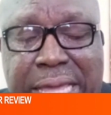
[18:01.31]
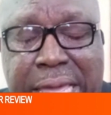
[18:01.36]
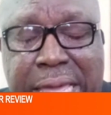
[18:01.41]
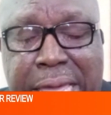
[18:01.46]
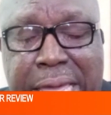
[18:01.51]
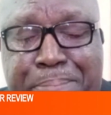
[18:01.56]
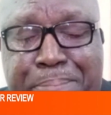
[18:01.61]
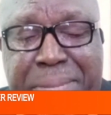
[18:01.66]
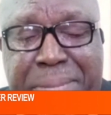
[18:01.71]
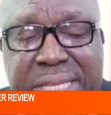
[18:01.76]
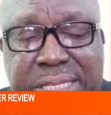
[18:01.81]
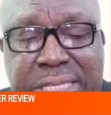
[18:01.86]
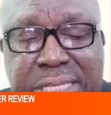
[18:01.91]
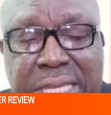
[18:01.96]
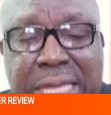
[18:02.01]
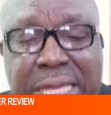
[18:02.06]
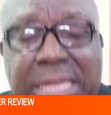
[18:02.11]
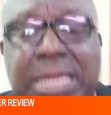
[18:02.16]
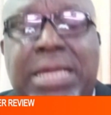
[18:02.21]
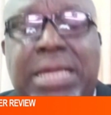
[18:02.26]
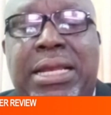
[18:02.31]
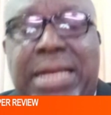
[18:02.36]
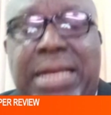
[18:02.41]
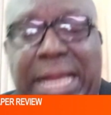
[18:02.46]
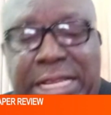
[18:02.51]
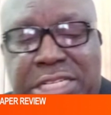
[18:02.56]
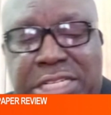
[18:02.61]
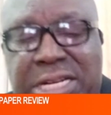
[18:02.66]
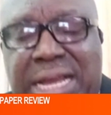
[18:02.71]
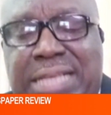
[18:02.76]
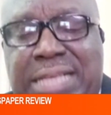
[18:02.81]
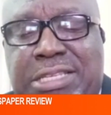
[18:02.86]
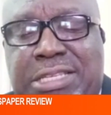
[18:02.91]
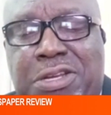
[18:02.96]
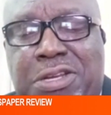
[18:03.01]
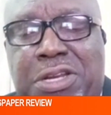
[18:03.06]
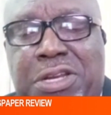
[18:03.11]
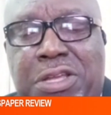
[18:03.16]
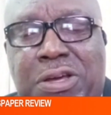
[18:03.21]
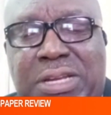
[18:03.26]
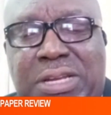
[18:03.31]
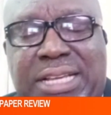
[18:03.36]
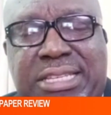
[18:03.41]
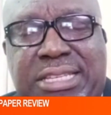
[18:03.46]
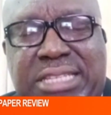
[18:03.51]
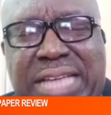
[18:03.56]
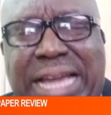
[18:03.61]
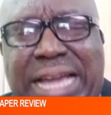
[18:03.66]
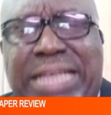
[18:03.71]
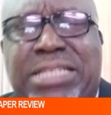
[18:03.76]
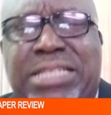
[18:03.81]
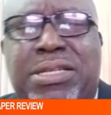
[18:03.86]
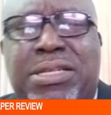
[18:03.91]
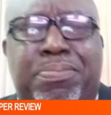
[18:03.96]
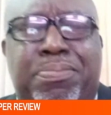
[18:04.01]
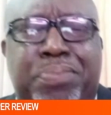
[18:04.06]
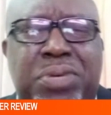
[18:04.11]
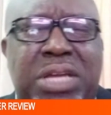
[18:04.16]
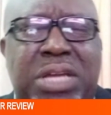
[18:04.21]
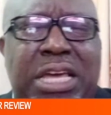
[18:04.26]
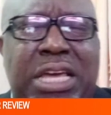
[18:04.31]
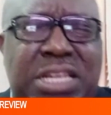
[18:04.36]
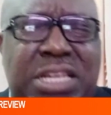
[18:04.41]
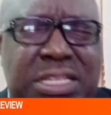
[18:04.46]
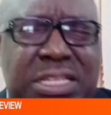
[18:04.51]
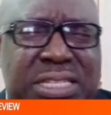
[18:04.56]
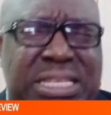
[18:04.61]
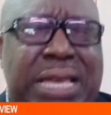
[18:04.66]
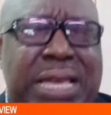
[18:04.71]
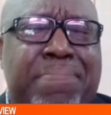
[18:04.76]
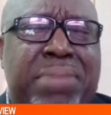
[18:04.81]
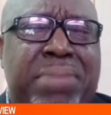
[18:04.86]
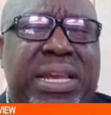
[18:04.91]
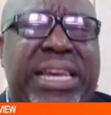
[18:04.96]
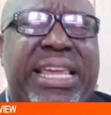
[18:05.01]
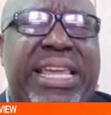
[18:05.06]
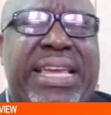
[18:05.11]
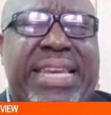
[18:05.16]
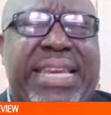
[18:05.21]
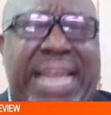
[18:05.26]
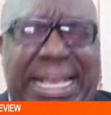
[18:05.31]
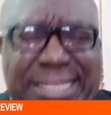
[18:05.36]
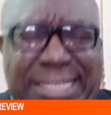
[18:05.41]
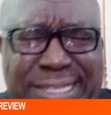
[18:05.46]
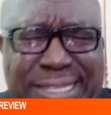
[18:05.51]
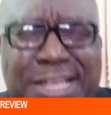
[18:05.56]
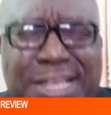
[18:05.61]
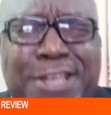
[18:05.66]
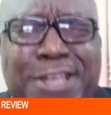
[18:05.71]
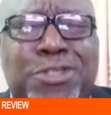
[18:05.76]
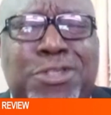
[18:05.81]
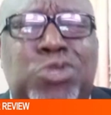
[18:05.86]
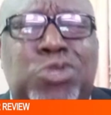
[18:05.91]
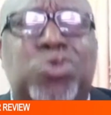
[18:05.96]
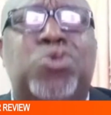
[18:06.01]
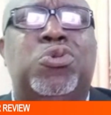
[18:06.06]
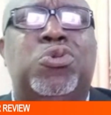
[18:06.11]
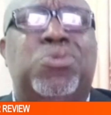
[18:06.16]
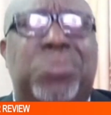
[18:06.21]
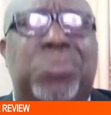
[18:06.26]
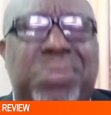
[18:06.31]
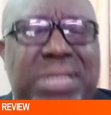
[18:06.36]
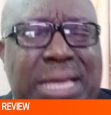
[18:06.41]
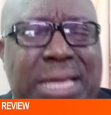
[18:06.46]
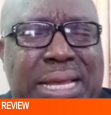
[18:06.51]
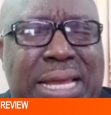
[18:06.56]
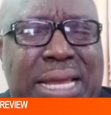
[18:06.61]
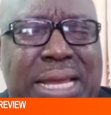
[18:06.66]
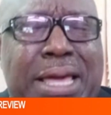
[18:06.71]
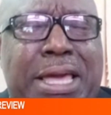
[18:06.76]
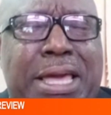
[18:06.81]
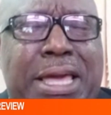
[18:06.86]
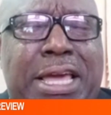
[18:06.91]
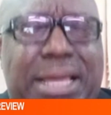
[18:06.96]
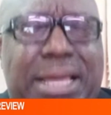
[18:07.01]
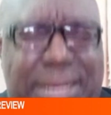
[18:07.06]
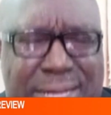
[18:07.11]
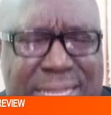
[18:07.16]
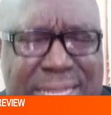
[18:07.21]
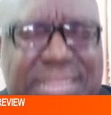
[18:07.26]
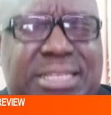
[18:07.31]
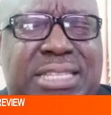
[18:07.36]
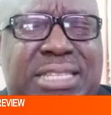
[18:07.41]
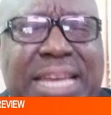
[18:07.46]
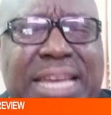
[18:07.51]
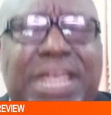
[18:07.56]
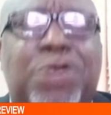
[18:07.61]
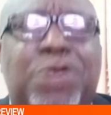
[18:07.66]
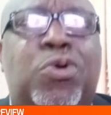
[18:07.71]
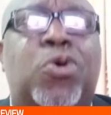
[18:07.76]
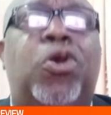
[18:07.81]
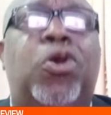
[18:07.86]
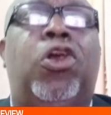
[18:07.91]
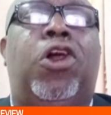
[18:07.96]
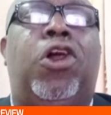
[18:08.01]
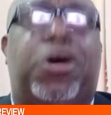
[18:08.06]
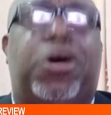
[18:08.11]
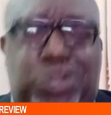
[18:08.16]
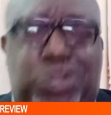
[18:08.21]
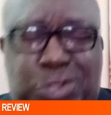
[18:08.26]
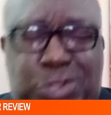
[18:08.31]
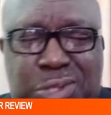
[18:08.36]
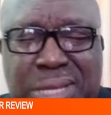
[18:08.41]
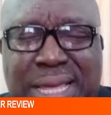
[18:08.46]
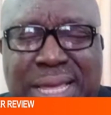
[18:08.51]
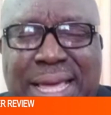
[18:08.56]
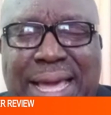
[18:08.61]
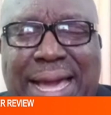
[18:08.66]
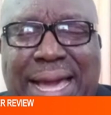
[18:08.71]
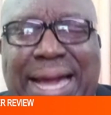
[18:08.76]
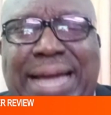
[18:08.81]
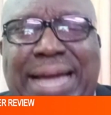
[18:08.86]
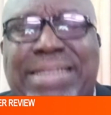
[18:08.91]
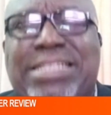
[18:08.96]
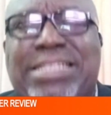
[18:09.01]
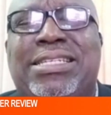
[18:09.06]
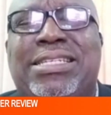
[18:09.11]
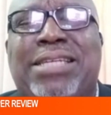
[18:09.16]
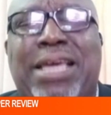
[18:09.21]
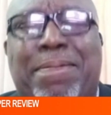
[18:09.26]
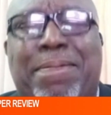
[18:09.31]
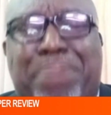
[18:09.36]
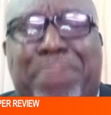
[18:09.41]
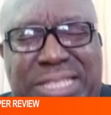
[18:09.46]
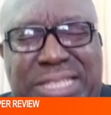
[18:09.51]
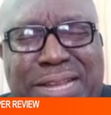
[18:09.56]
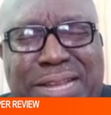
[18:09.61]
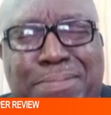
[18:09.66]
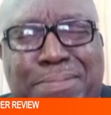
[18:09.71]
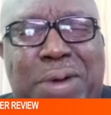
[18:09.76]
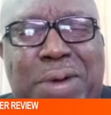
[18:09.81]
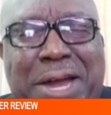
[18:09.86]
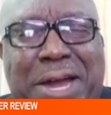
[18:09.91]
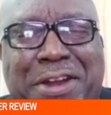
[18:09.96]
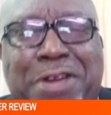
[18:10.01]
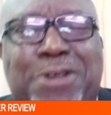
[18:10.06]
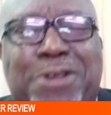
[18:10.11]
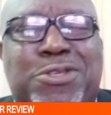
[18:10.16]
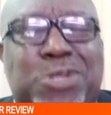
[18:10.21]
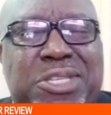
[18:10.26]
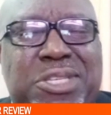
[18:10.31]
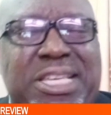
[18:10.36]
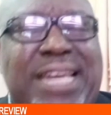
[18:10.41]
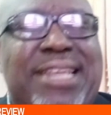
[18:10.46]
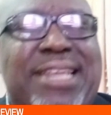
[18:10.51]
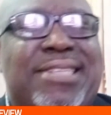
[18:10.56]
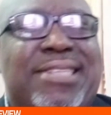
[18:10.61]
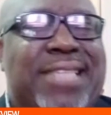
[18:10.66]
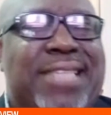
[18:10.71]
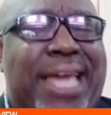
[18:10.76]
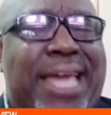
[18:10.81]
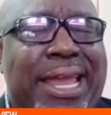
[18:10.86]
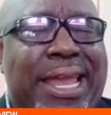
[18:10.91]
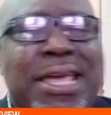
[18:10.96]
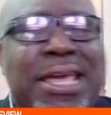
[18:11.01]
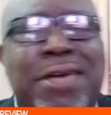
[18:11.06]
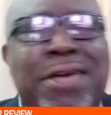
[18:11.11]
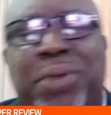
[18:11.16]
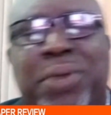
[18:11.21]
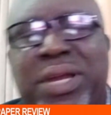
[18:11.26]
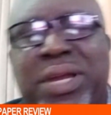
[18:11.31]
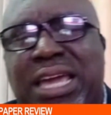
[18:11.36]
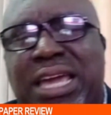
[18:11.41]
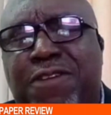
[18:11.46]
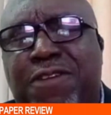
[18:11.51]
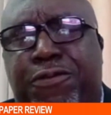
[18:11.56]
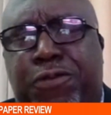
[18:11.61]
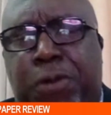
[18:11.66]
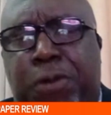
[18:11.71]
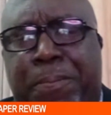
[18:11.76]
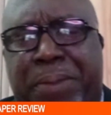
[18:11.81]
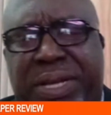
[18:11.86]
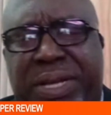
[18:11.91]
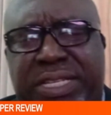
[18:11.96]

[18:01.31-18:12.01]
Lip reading: the APC, Nigerians on the other side, these same leaders, too, they said a whole lot. And President Buhari also said his thing. But again, for